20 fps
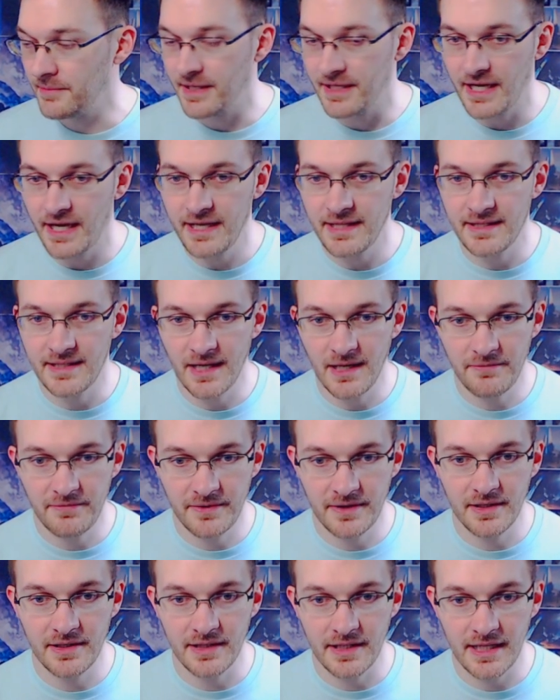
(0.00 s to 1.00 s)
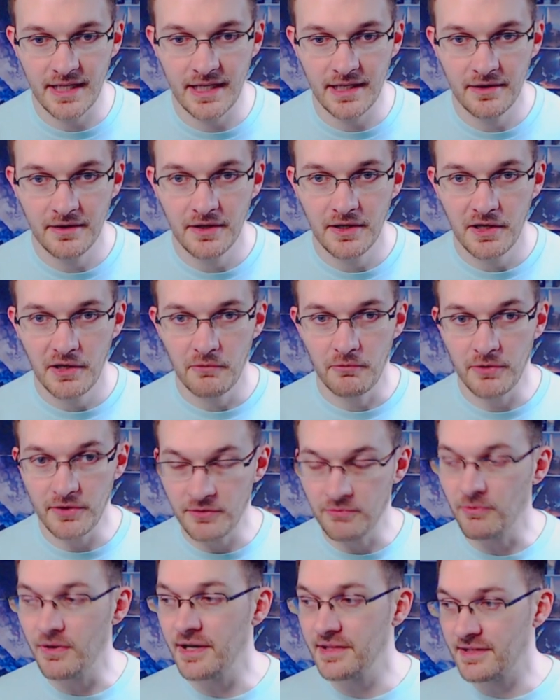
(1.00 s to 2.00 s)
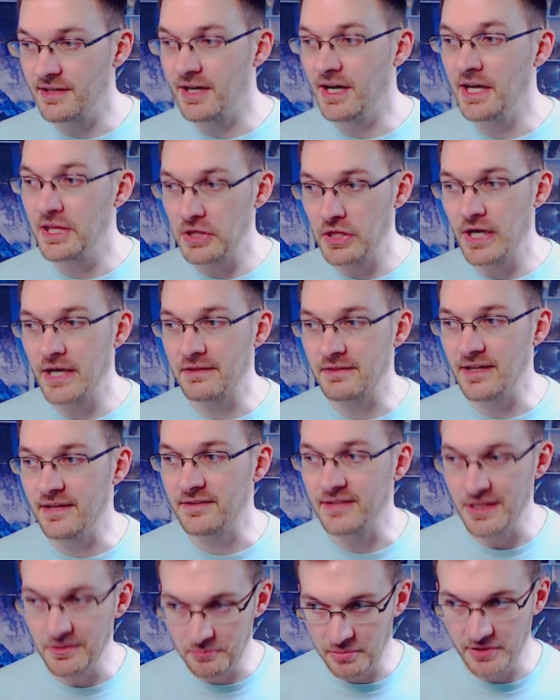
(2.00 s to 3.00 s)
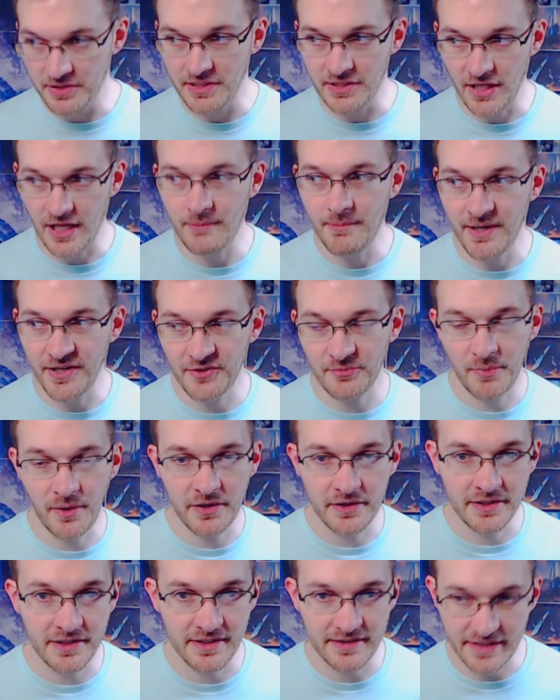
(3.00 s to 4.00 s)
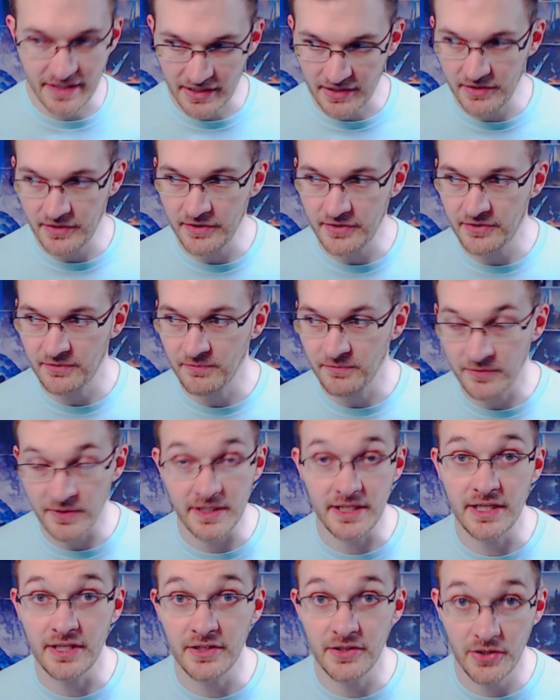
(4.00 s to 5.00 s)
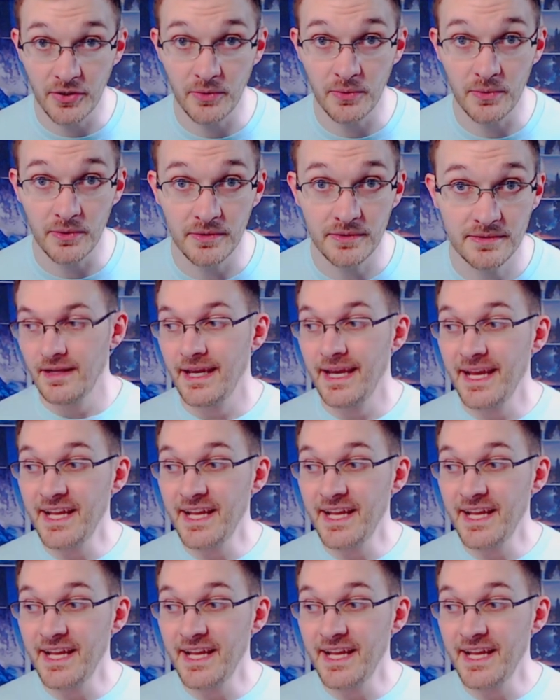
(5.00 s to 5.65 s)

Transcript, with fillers: Like I definitely would want to unlock this and put it on my Spartan because it looks freaking cool.